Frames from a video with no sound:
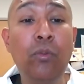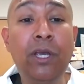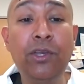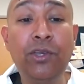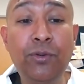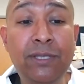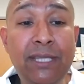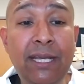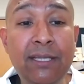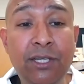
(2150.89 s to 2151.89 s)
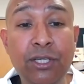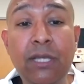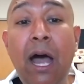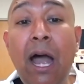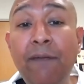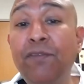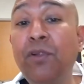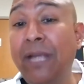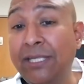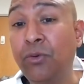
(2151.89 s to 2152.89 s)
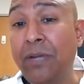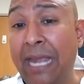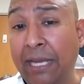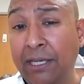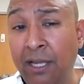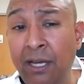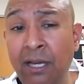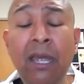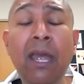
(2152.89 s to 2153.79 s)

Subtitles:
We could use things such as high flow nasal cannula.